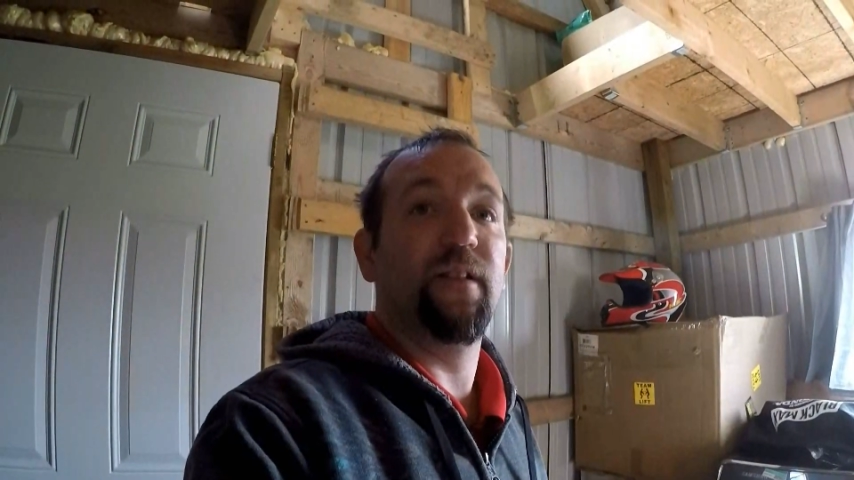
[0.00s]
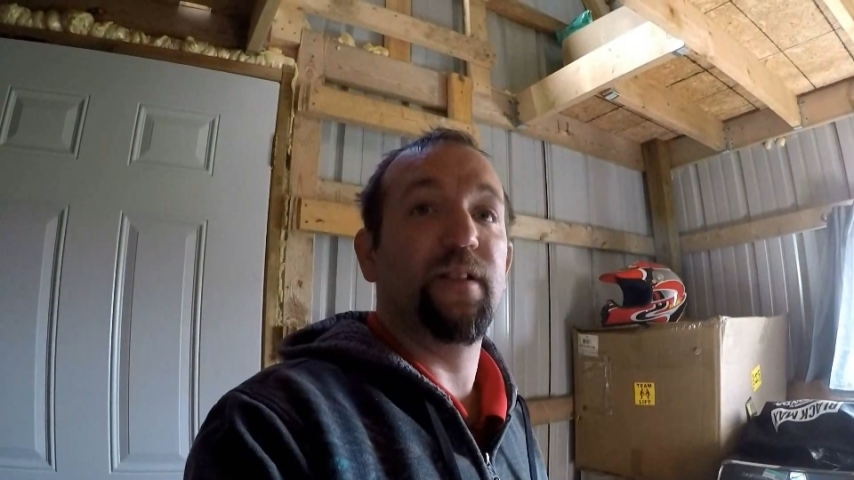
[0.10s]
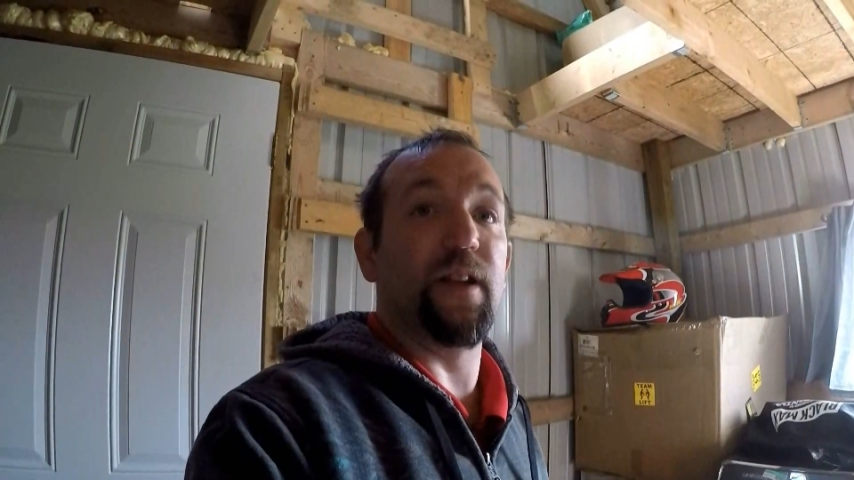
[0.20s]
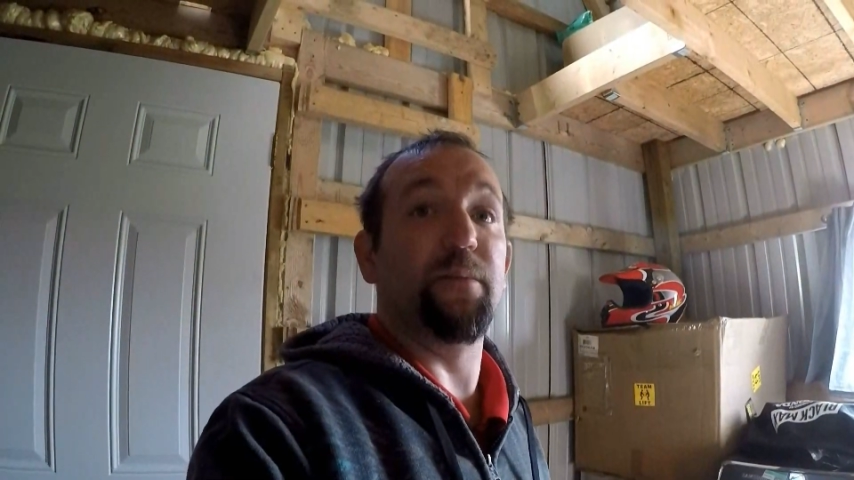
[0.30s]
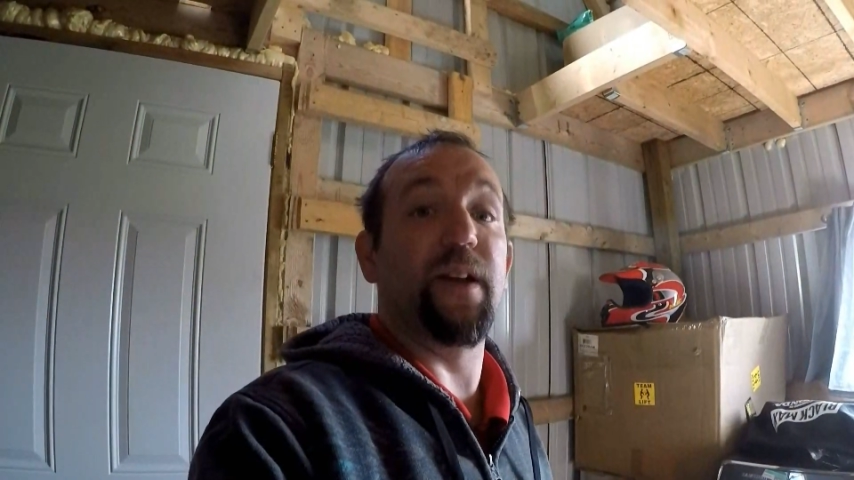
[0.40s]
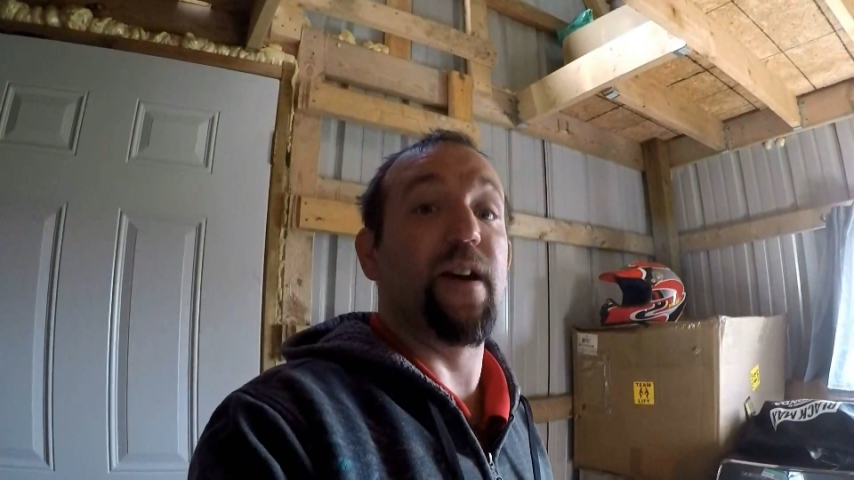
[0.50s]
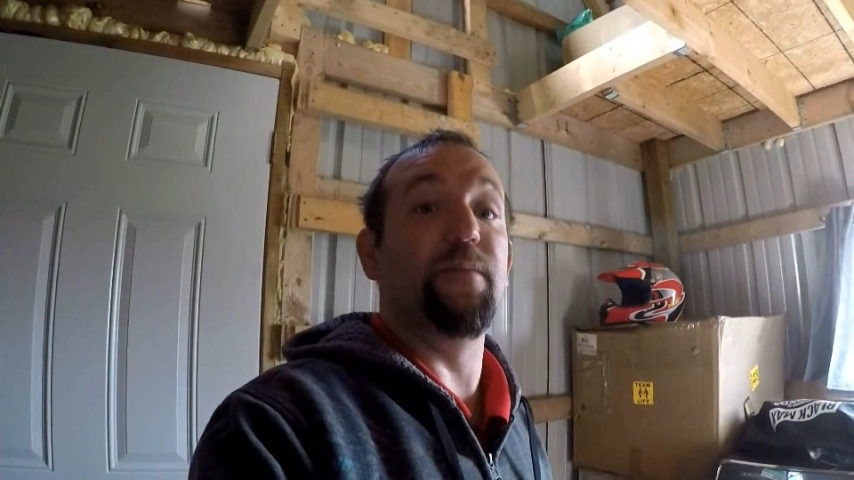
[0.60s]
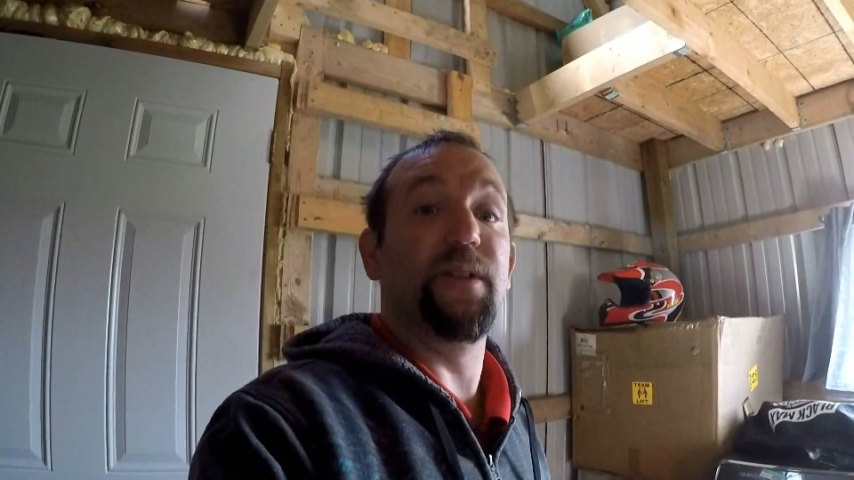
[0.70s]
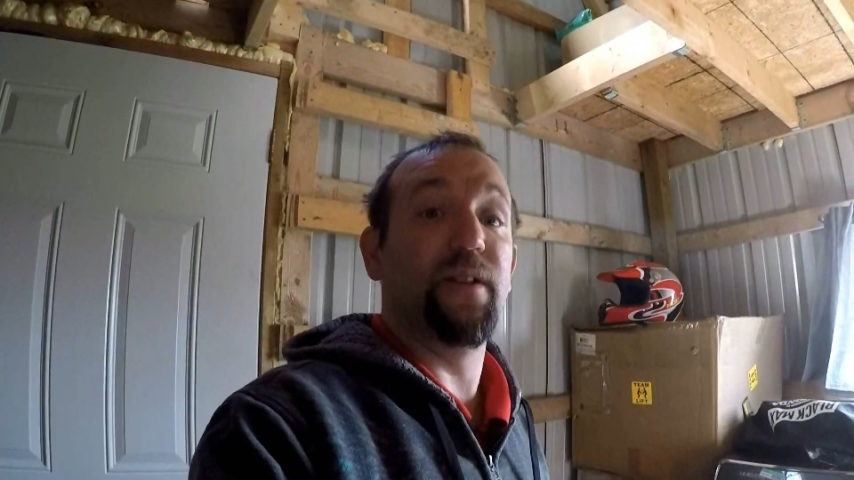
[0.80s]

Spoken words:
Sometimes.